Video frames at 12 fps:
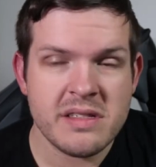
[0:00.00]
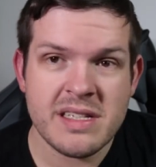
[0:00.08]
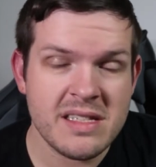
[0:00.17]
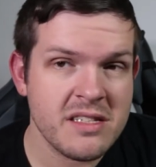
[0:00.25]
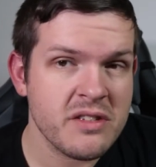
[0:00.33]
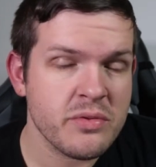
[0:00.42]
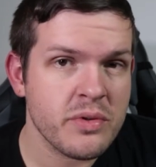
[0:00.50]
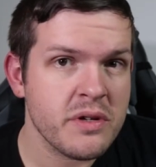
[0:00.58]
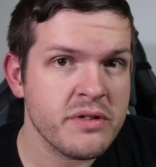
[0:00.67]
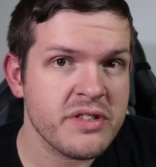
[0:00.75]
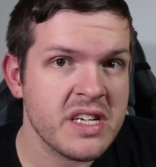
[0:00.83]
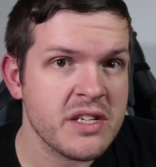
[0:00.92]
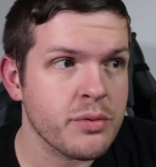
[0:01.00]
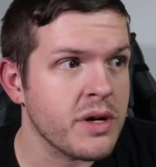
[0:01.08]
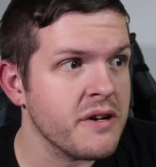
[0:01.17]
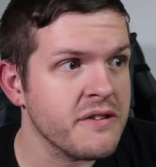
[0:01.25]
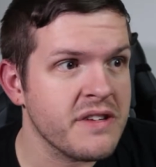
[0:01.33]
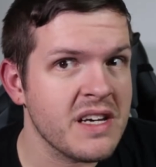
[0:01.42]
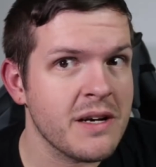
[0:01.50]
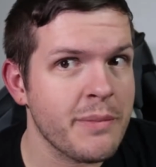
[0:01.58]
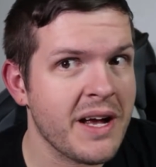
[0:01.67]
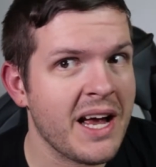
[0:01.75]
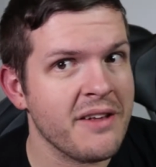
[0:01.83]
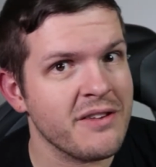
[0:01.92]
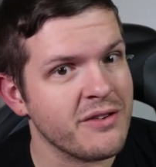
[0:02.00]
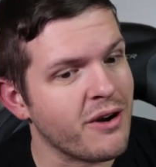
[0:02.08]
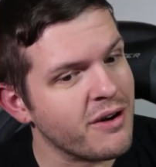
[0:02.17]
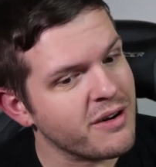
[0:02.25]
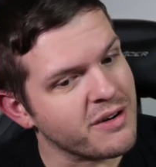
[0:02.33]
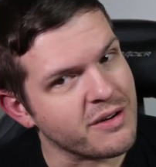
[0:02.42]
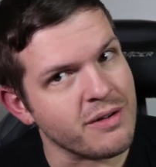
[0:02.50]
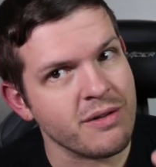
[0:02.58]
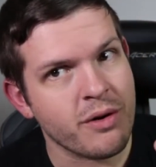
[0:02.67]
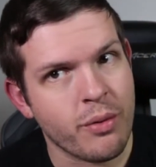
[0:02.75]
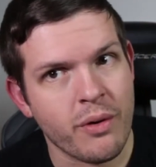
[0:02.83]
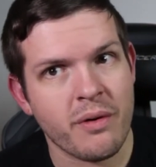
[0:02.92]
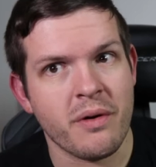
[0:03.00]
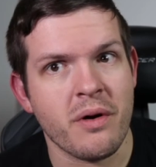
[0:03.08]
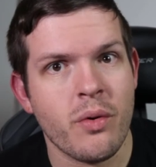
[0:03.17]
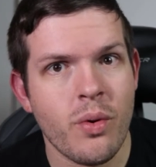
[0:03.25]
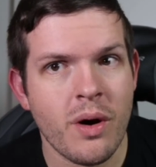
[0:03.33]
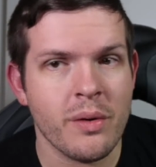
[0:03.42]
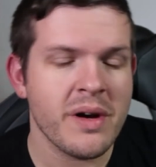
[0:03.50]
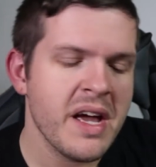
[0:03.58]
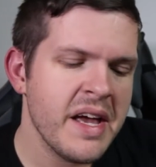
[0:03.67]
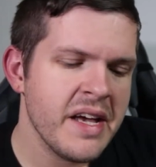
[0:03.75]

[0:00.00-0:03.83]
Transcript: see, this is one of those things where I was saying about how this article, quote-unquote,